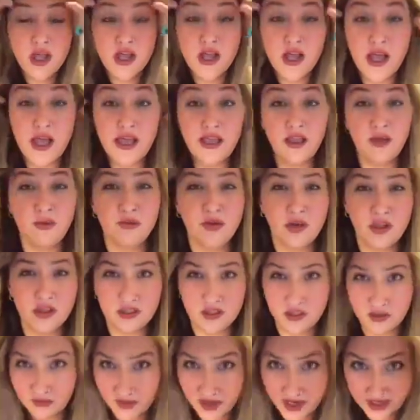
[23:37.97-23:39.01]
I can put
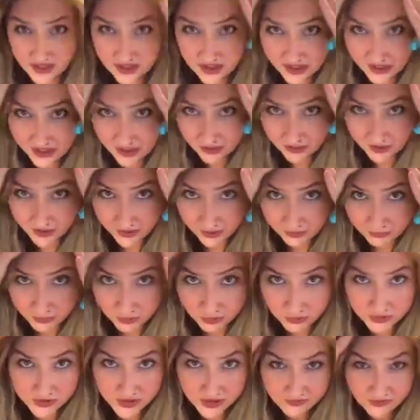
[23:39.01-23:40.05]
some eyeshadow on the
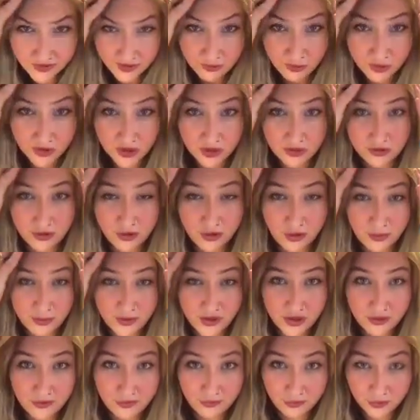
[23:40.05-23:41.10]
roots if I want a little bit
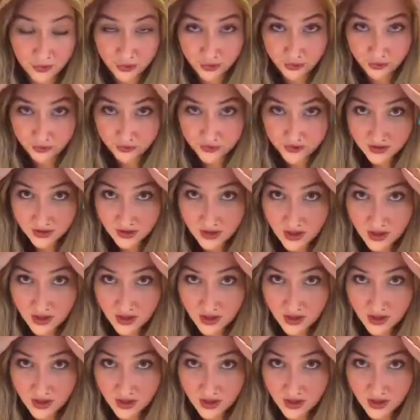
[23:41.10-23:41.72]
of root.